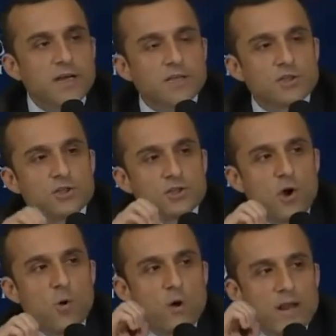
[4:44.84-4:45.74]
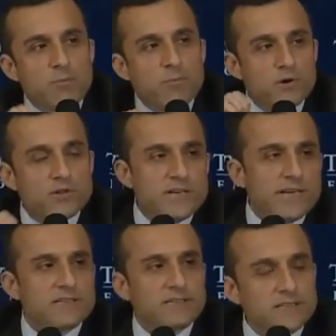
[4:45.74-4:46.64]
is so well
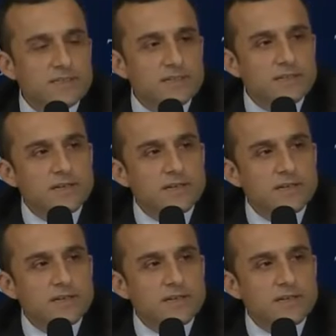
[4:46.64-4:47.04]
protected